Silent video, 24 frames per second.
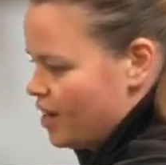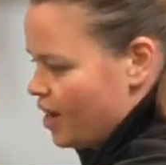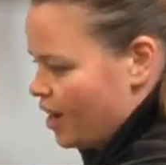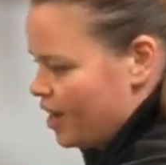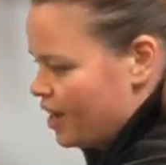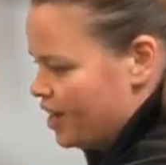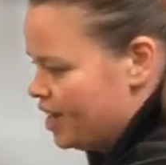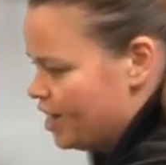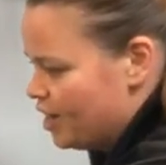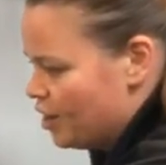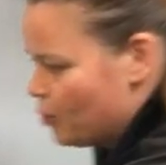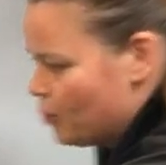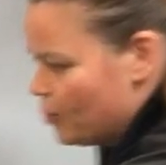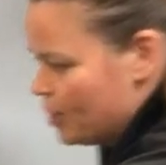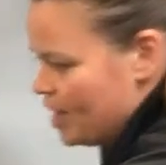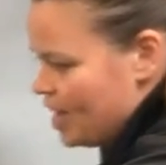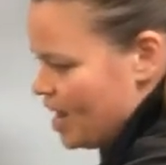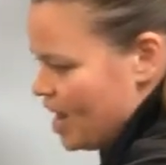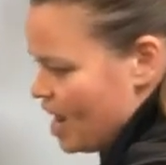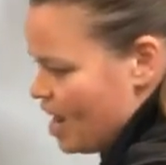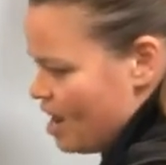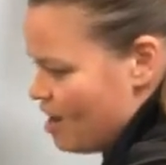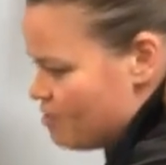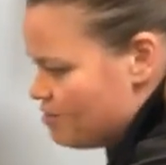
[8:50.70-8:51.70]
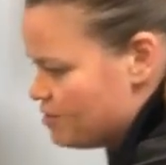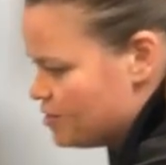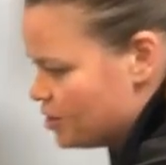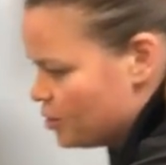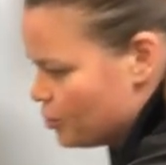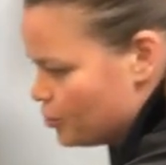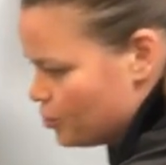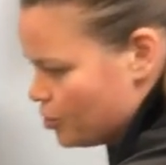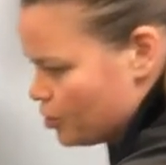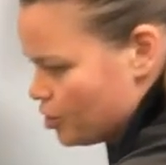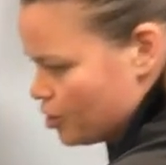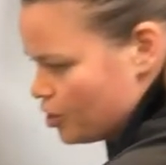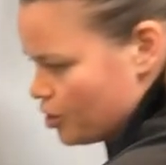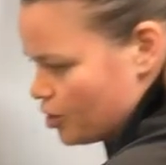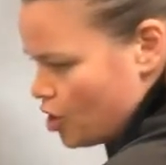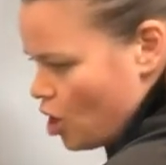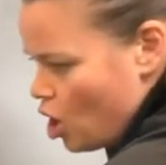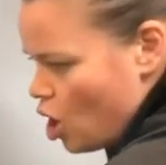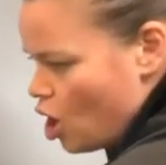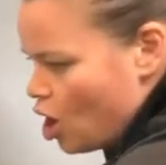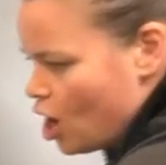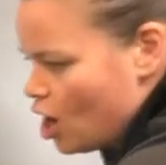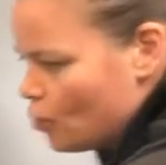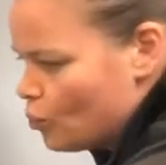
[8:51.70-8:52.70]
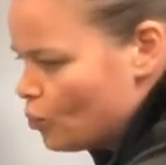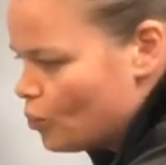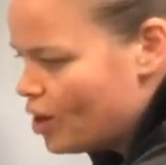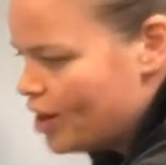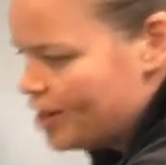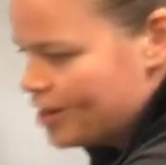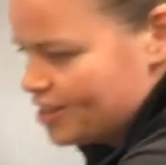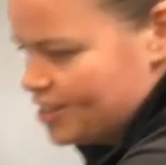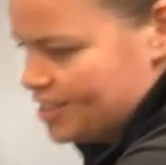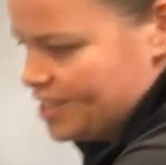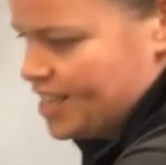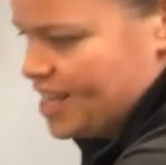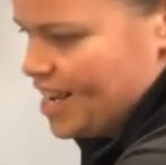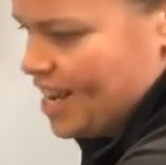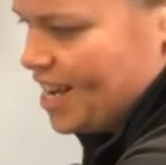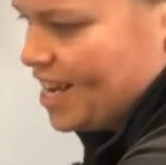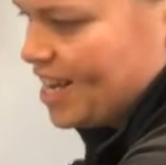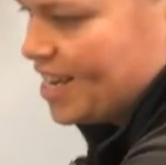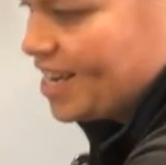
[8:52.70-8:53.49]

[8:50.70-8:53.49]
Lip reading: Here we have your hot water tank.